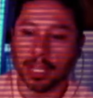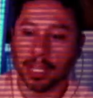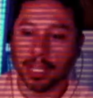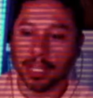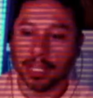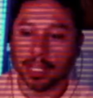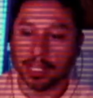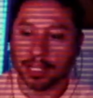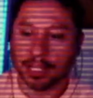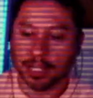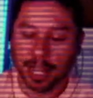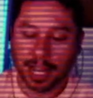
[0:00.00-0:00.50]

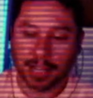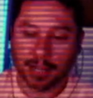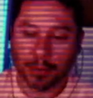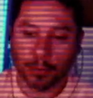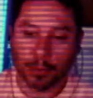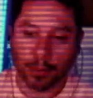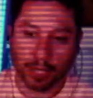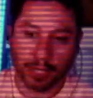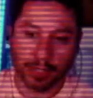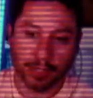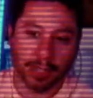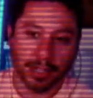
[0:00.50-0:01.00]

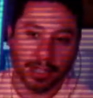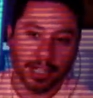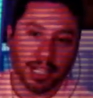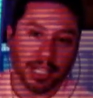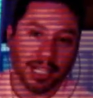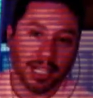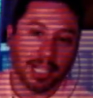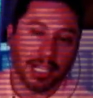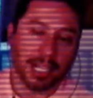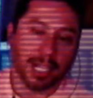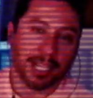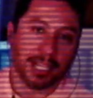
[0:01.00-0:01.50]
Sincerity
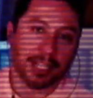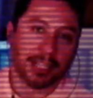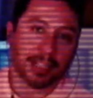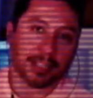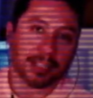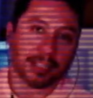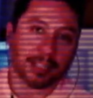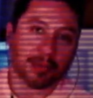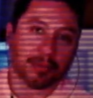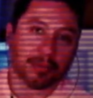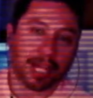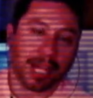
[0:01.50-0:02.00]
is
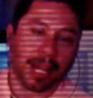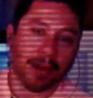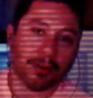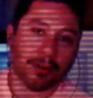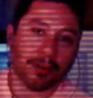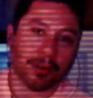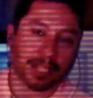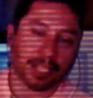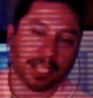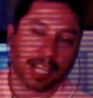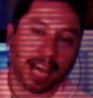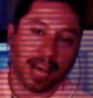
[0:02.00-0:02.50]

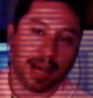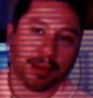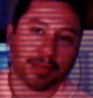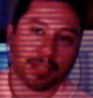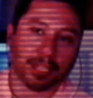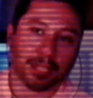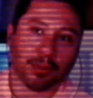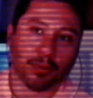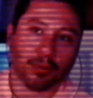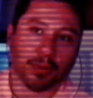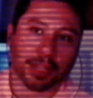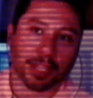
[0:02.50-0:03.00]
doing
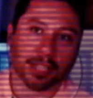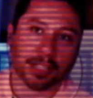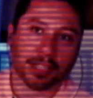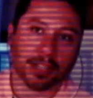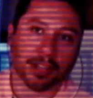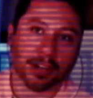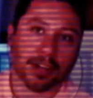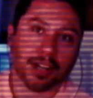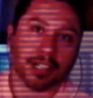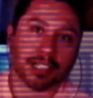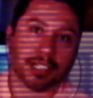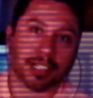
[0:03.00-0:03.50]
things that you
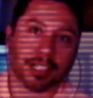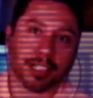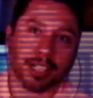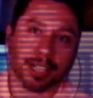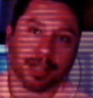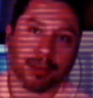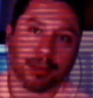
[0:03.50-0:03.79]
either